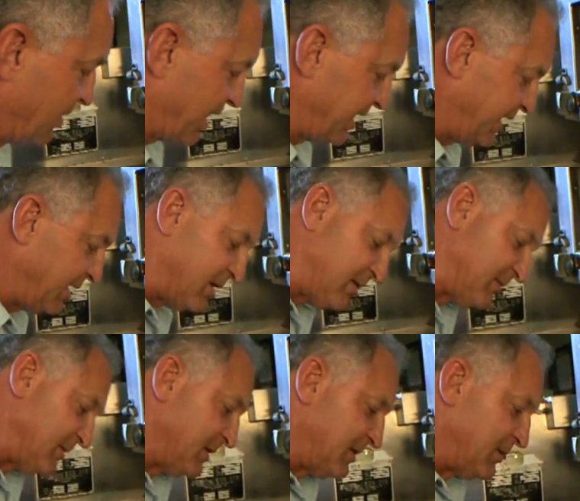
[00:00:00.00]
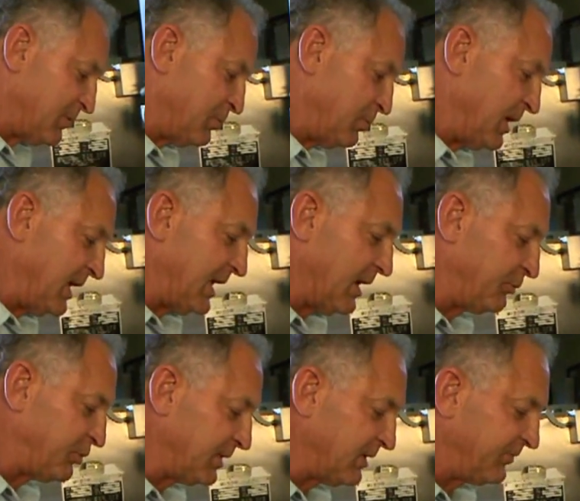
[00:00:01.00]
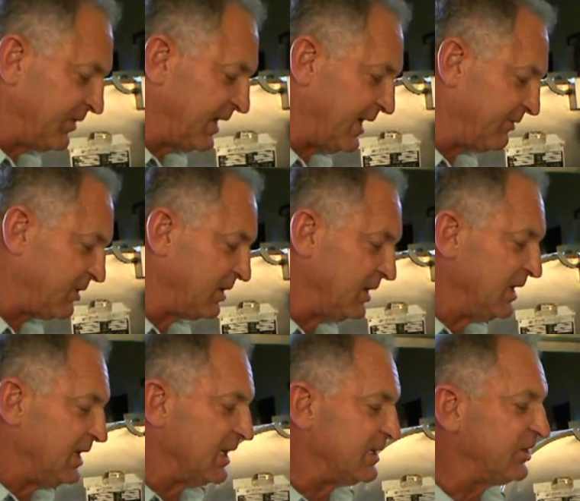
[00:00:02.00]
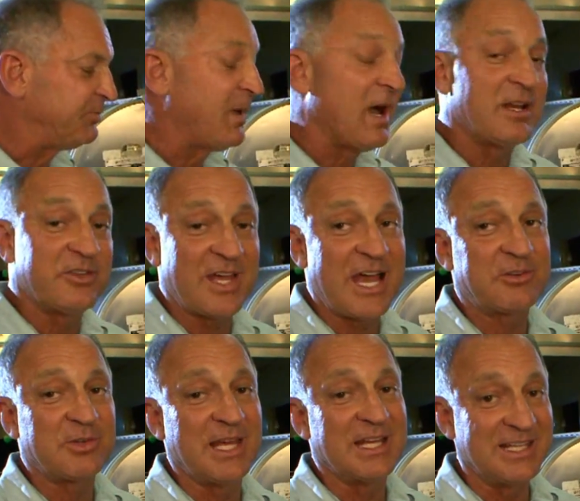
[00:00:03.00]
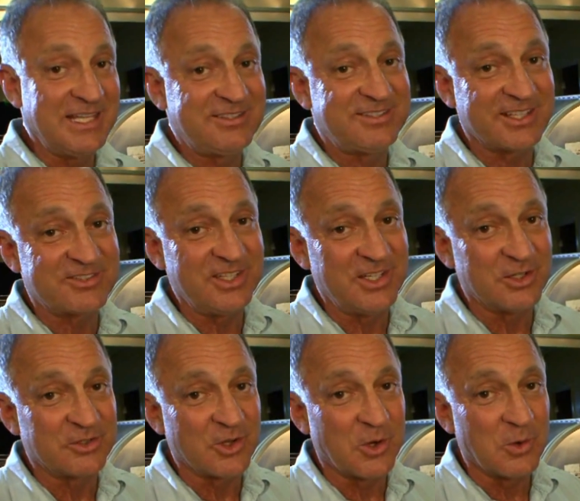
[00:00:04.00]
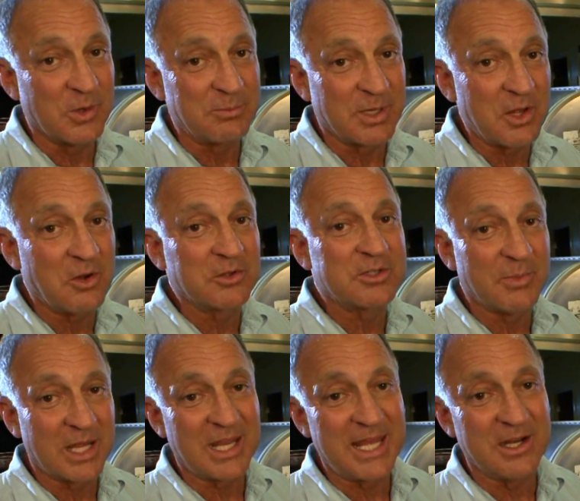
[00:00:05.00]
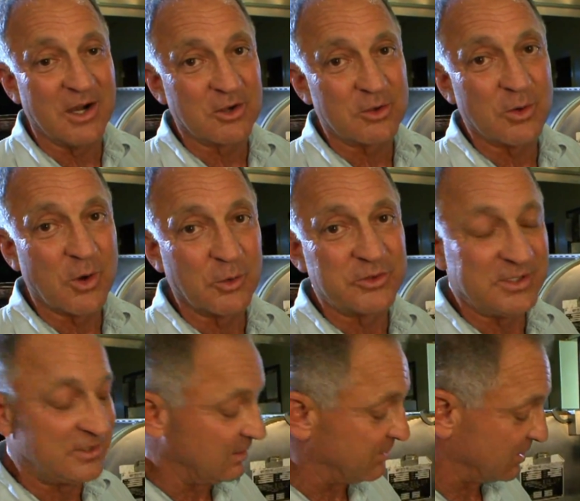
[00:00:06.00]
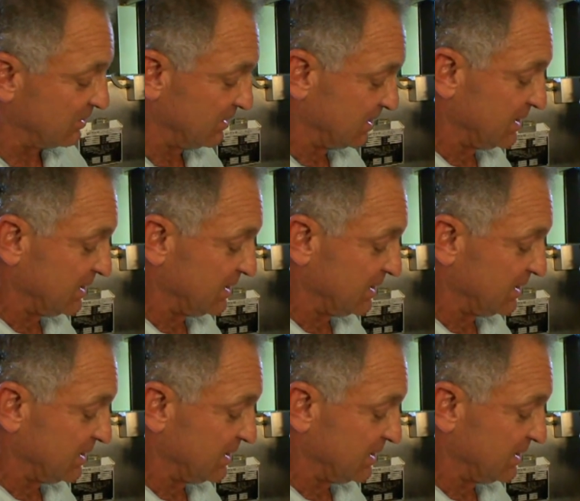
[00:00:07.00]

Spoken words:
right here really helps with the flavor. And this pot is actually at least 60 years old. It belonged to my late uncle, Jose Thibodeau.